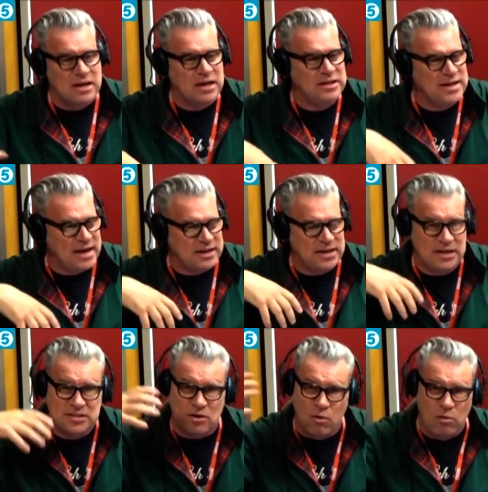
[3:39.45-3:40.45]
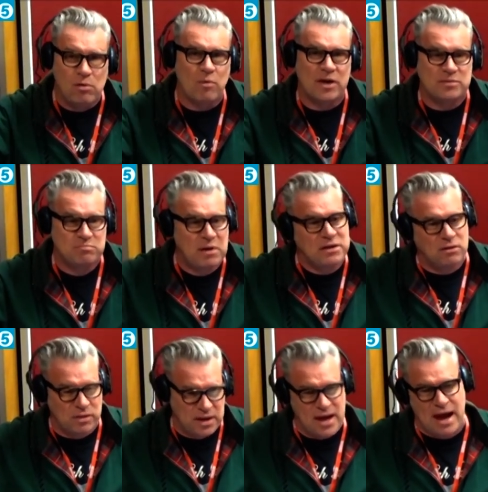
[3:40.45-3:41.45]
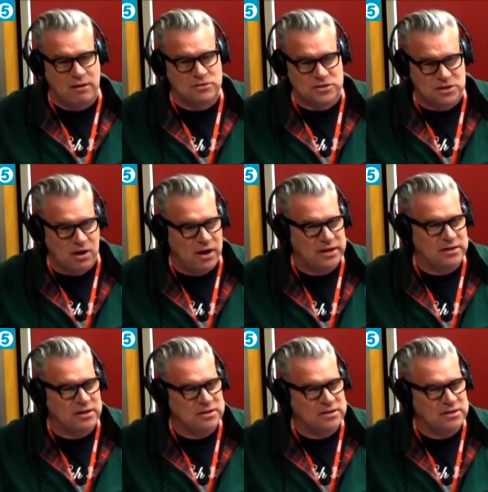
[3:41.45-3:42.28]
and yet he's always been on the outside,